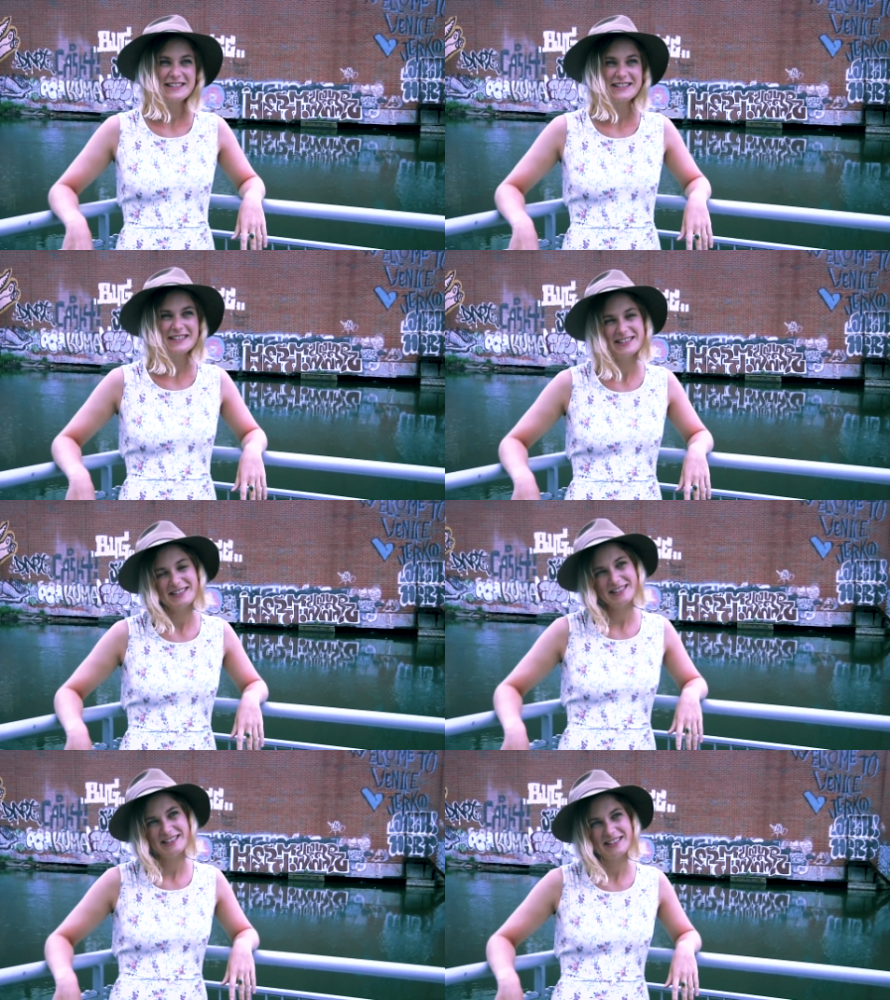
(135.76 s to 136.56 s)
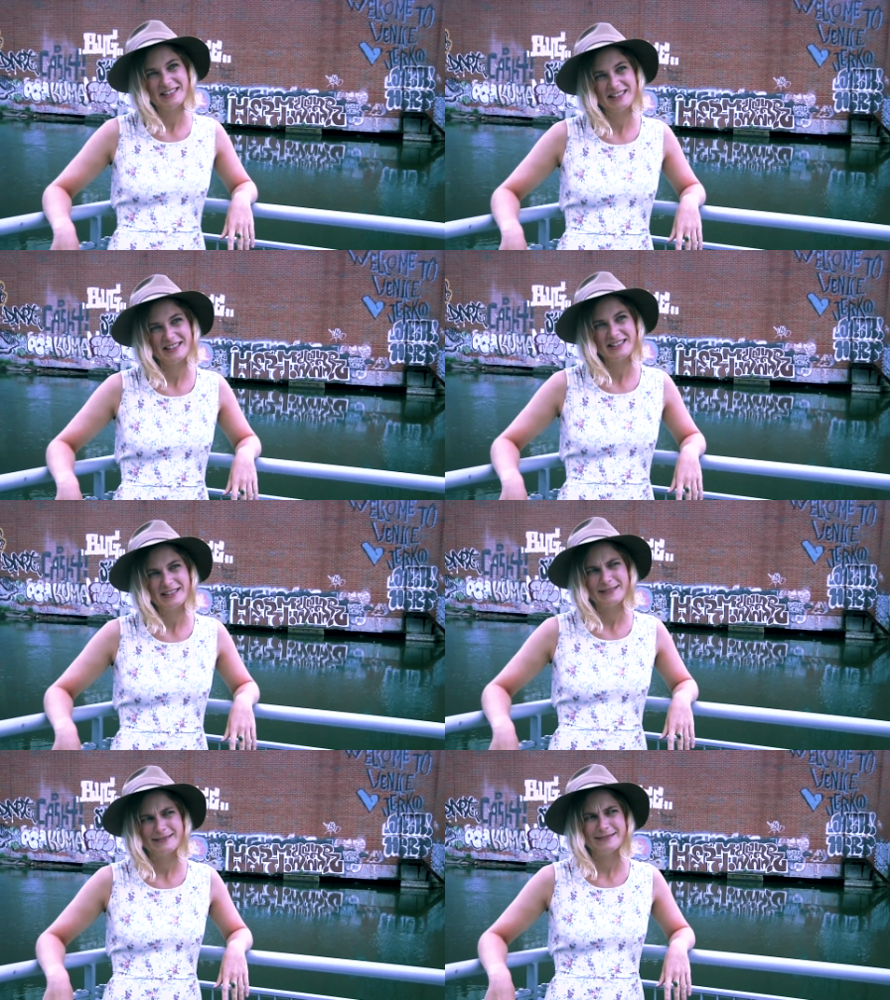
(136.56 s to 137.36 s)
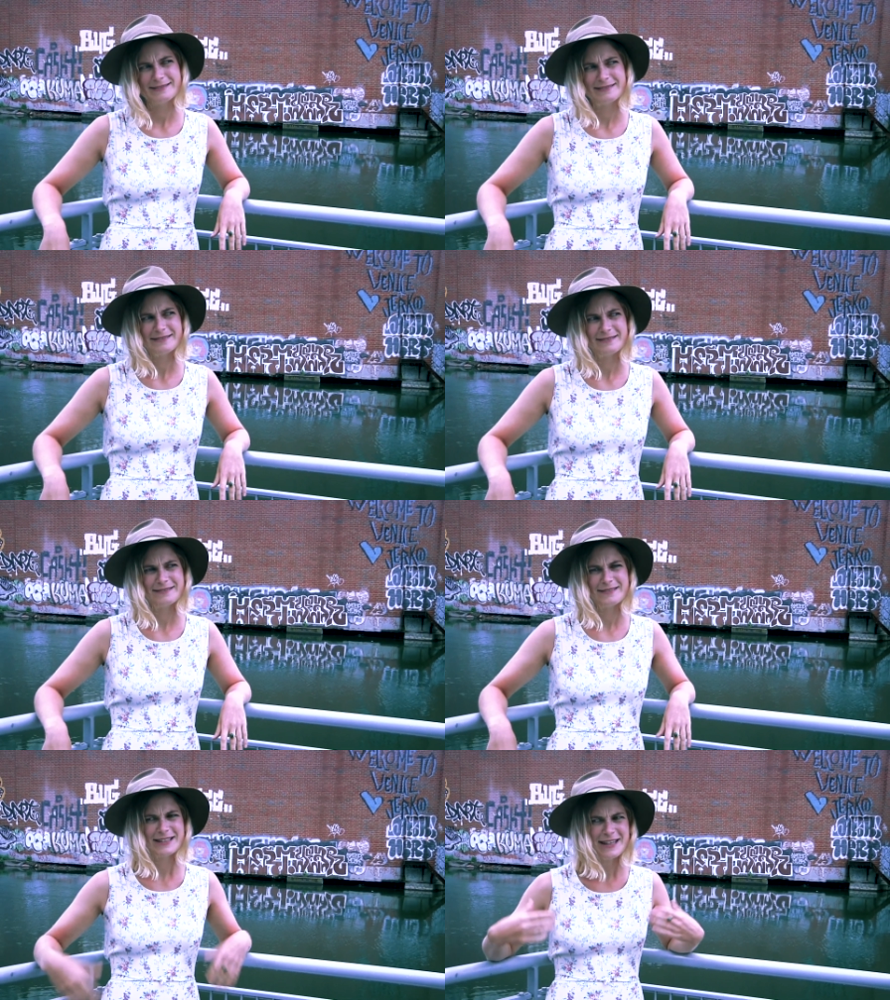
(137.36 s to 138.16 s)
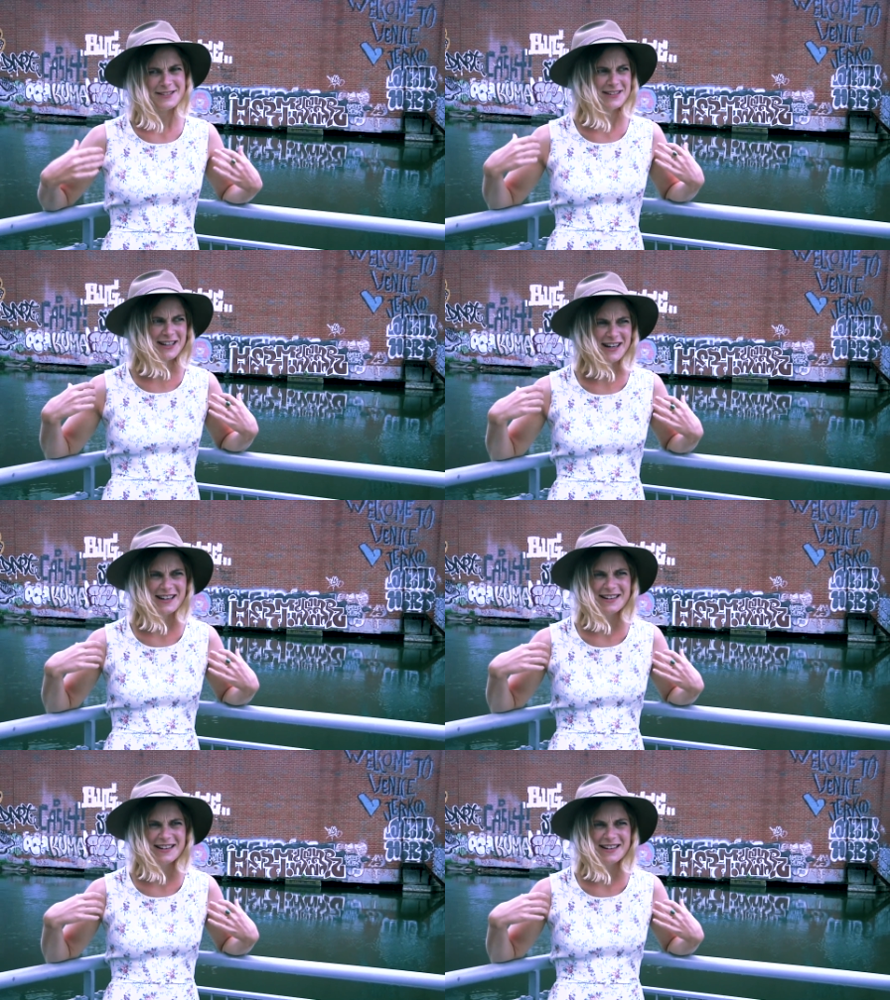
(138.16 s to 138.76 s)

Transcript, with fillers: Well, what do they do with your body? The canal's right there.